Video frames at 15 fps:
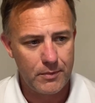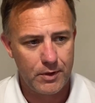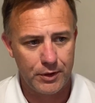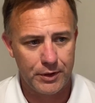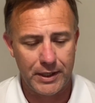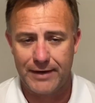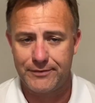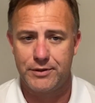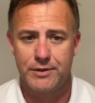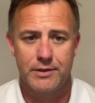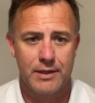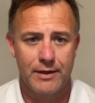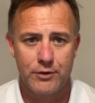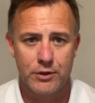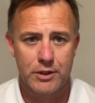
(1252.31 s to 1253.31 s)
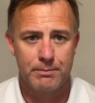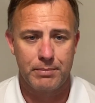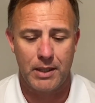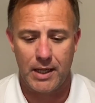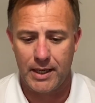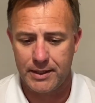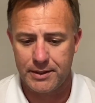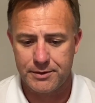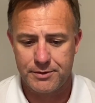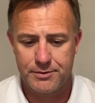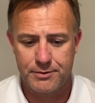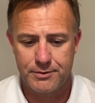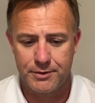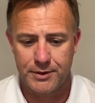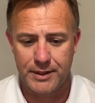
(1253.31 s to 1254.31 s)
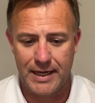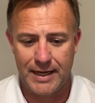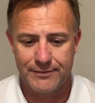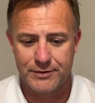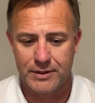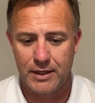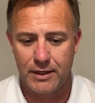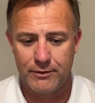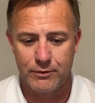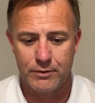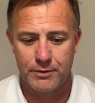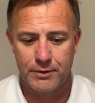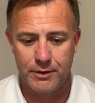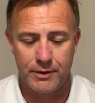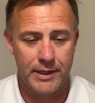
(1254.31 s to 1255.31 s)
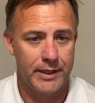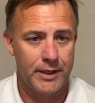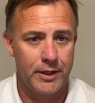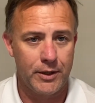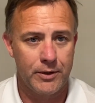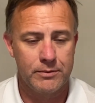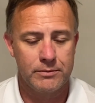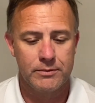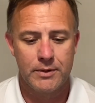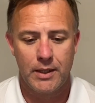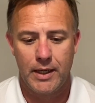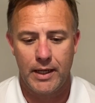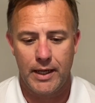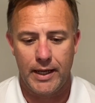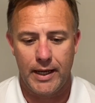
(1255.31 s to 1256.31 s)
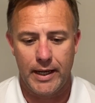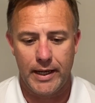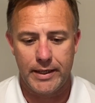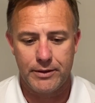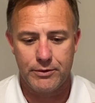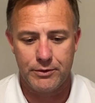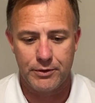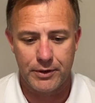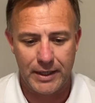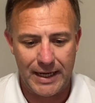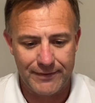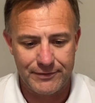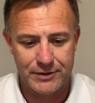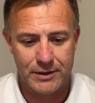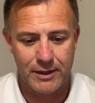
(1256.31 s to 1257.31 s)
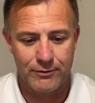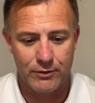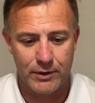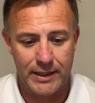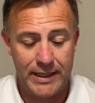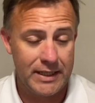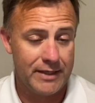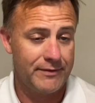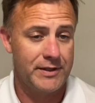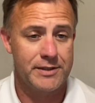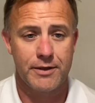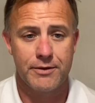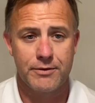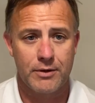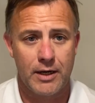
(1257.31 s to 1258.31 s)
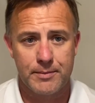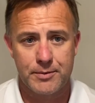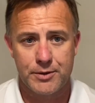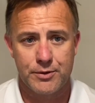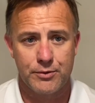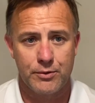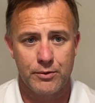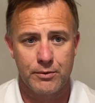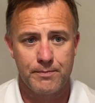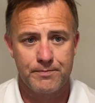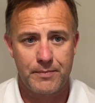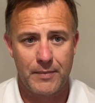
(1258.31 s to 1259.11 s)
you're going to have to cover your compliance, you're going to have to cover your E&O, and you're going to have to cover any of these other optional